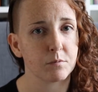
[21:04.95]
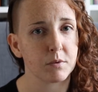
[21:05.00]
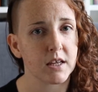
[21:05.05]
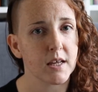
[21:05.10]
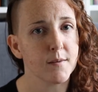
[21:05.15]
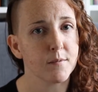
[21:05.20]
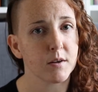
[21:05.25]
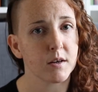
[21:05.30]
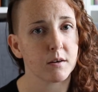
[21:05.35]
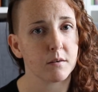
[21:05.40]
but
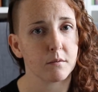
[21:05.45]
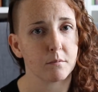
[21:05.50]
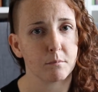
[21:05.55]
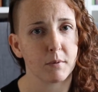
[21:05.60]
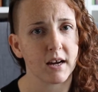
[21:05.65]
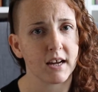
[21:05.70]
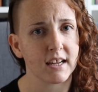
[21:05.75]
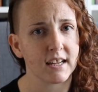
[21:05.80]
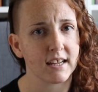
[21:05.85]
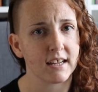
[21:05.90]
even
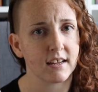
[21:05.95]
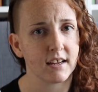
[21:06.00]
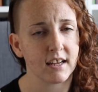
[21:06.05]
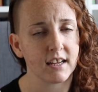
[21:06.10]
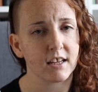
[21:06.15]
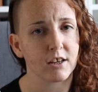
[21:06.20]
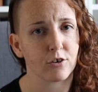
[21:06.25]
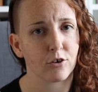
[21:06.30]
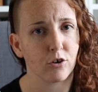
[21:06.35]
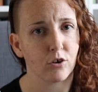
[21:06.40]
my
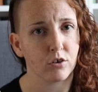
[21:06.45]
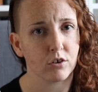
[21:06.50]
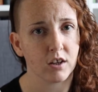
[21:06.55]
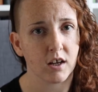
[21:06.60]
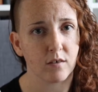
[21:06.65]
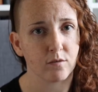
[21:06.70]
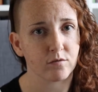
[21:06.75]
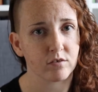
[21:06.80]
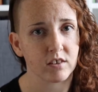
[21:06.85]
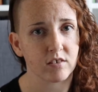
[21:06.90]
8-year-old
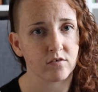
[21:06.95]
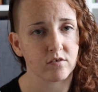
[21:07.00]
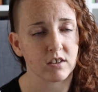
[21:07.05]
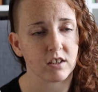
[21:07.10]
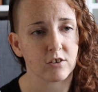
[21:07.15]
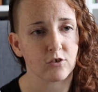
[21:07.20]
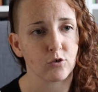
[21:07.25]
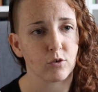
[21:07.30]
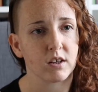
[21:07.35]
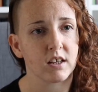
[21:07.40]
loves
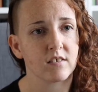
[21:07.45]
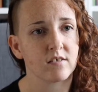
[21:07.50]
listening to it.